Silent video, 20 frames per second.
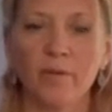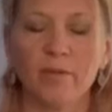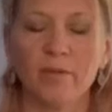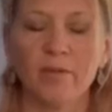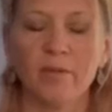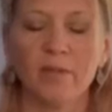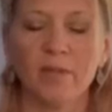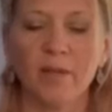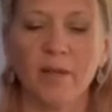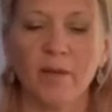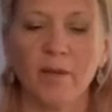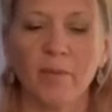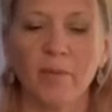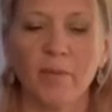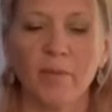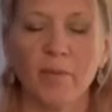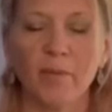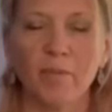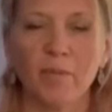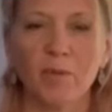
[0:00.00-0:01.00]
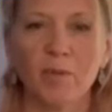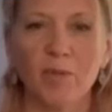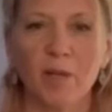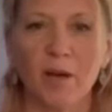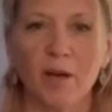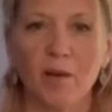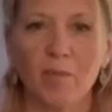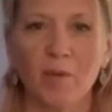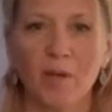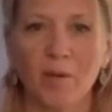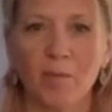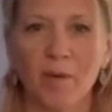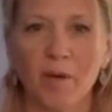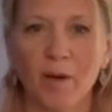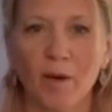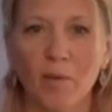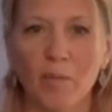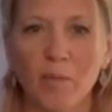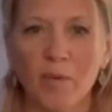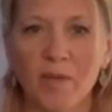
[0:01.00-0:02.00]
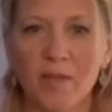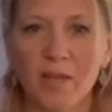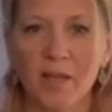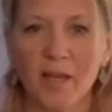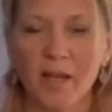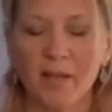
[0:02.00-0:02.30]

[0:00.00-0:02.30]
So one more time, here we go, breathing